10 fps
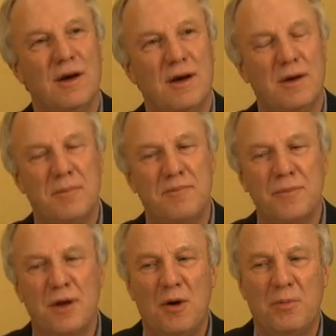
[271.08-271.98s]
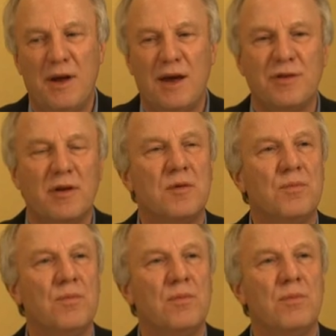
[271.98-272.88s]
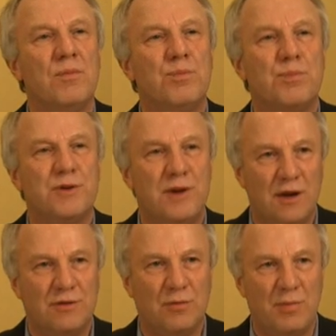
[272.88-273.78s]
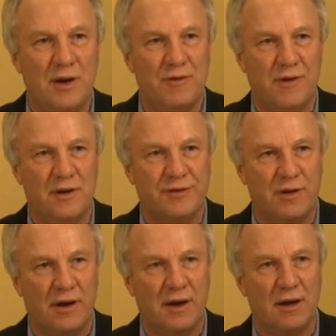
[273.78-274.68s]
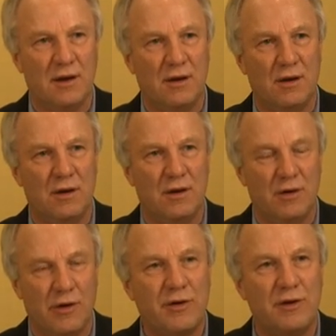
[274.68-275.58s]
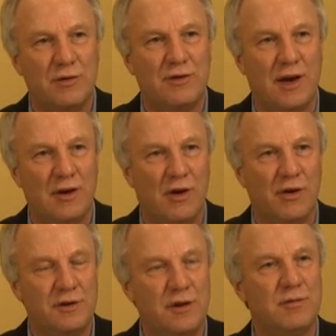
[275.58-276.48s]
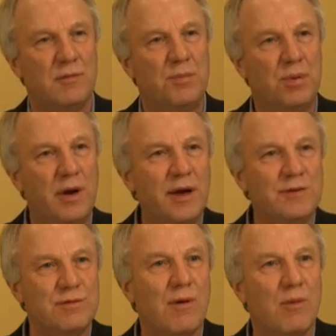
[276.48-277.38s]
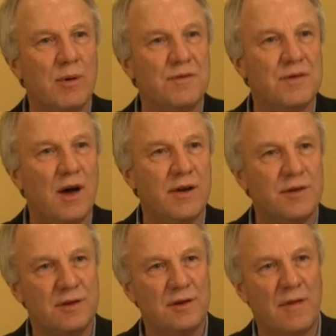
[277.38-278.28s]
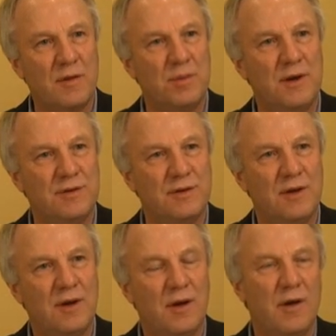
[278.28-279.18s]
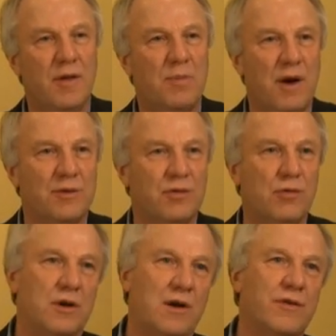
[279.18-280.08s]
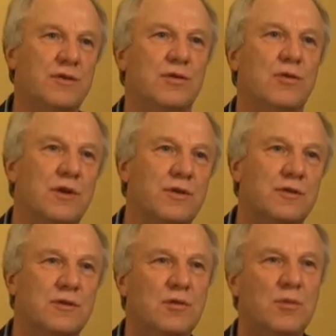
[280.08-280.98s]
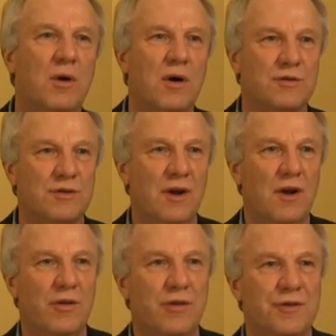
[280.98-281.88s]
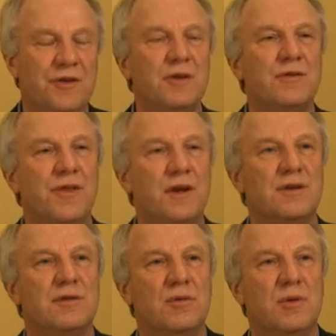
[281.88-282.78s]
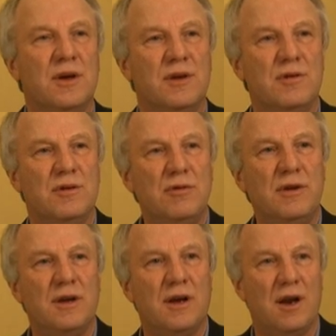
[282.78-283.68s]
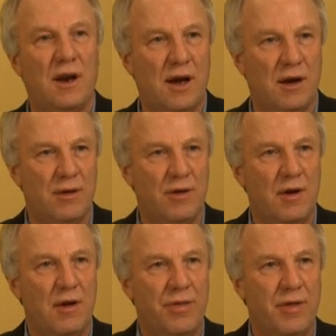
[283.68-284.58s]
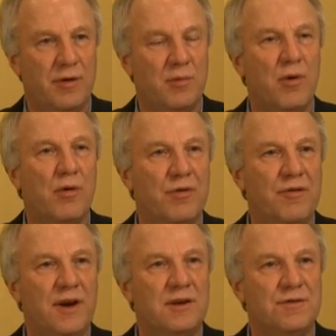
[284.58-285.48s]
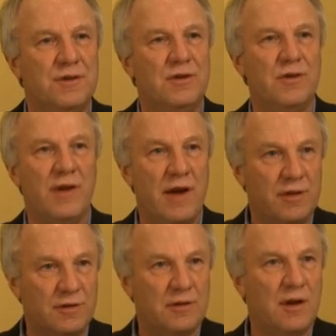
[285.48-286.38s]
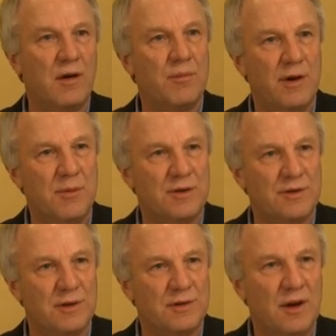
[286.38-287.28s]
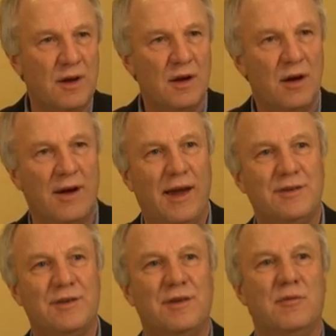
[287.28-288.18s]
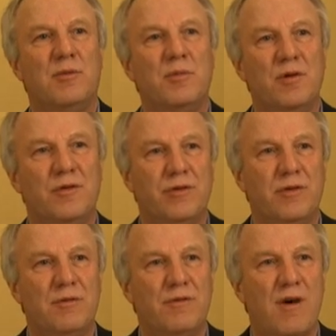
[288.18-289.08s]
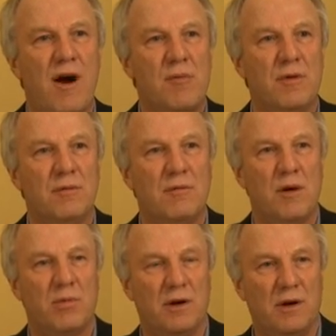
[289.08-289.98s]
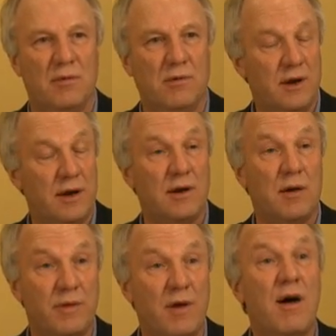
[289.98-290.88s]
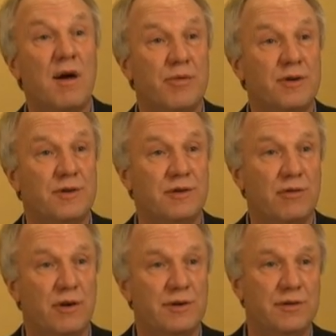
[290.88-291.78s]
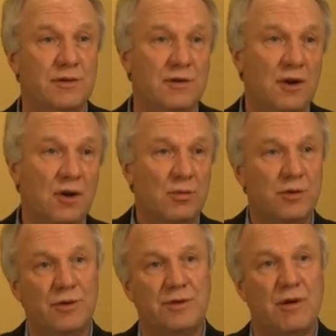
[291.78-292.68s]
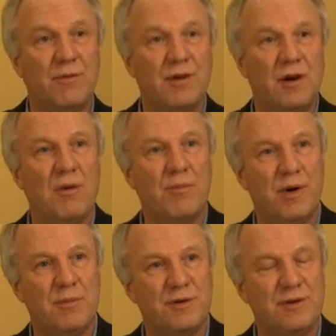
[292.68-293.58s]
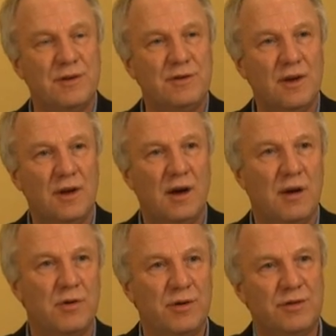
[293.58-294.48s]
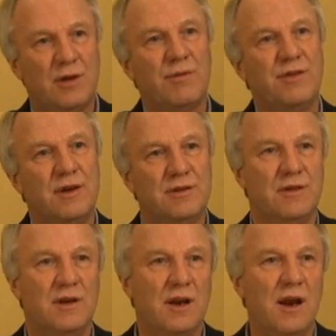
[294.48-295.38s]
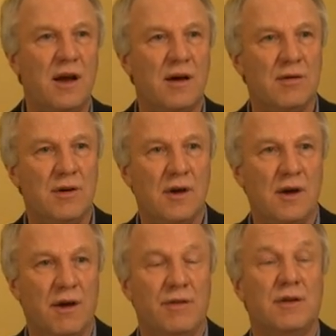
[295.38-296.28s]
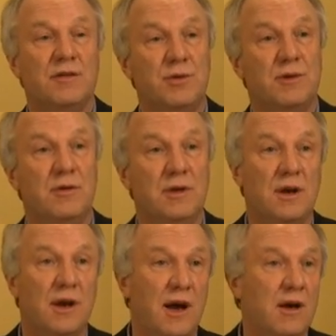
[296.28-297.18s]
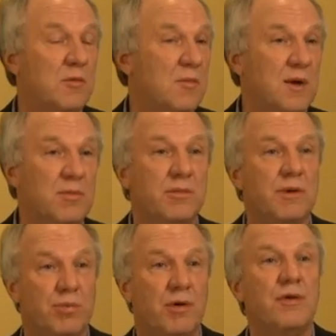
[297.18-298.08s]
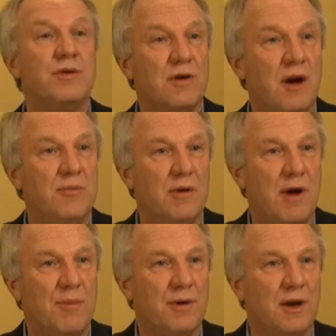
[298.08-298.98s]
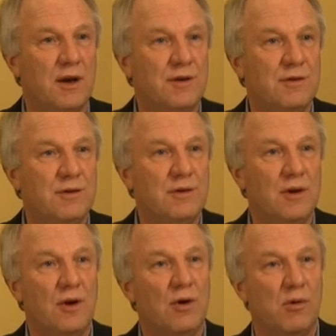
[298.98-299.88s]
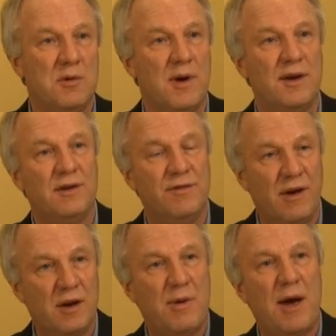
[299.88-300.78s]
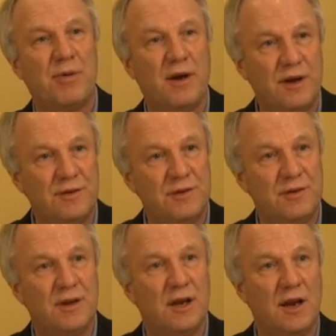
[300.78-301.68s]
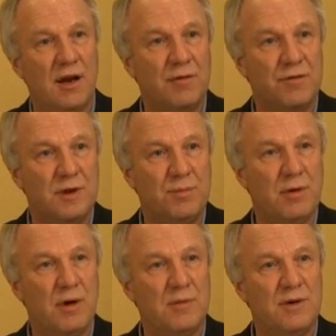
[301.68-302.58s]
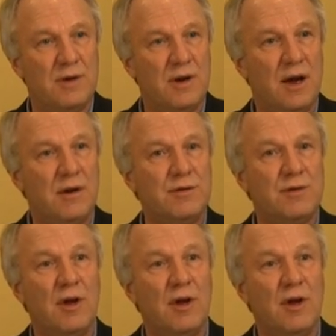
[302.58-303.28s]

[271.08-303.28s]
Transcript: But it has a lot of potential benefit. It's like a lot of new technology. It doesn't replace what we've done. It's another piece of the puzzle, or another tool in the toolbox. There are certain things that we can do in the cloud that are more effective to do there than, say, on premises. I actually think we'll move to an environment where we'll end up with hybrid situations. We'll do something on premises and we'll do some things in the cloud. And the things we do in the cloud, it may be we prototype new applications, or we may develop applications in the cloud for deployment in-house,